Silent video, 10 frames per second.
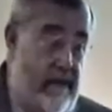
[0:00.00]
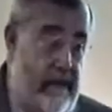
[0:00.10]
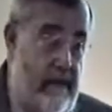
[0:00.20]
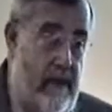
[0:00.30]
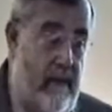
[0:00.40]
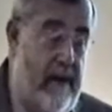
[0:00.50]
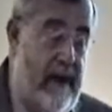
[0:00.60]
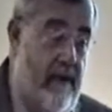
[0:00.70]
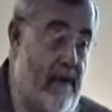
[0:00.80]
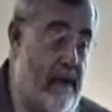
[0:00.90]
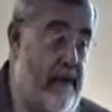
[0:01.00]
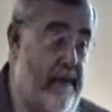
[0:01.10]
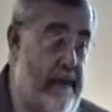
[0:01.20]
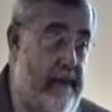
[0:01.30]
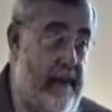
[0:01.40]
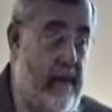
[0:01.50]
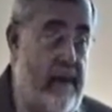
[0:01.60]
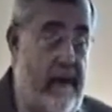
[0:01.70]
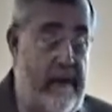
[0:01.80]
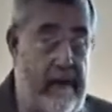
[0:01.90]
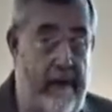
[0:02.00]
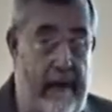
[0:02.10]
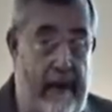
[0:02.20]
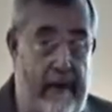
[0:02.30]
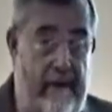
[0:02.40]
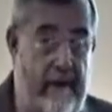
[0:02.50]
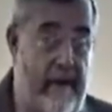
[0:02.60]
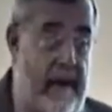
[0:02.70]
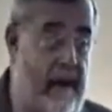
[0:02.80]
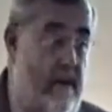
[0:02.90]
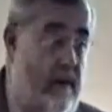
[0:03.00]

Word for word: We say, well, we got to work with people. We want the appliance in the mouth.